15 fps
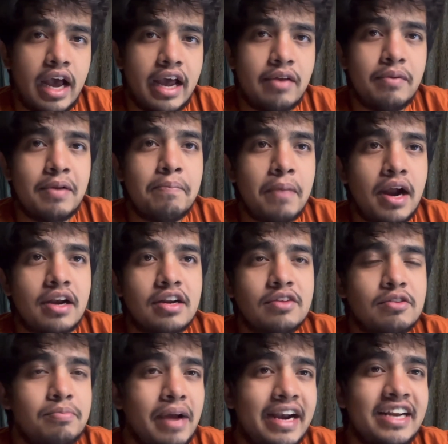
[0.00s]
And when partnered
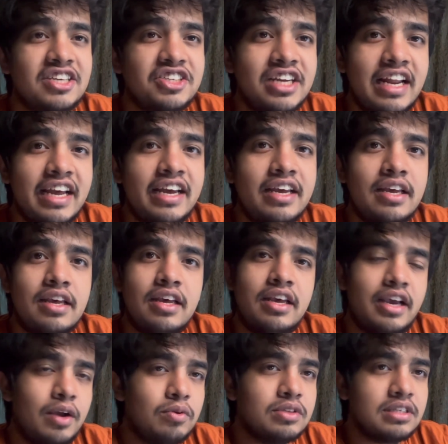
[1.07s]
with Badiashile,
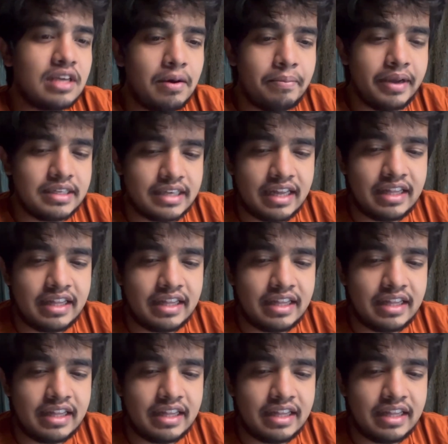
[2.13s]
it was amazing.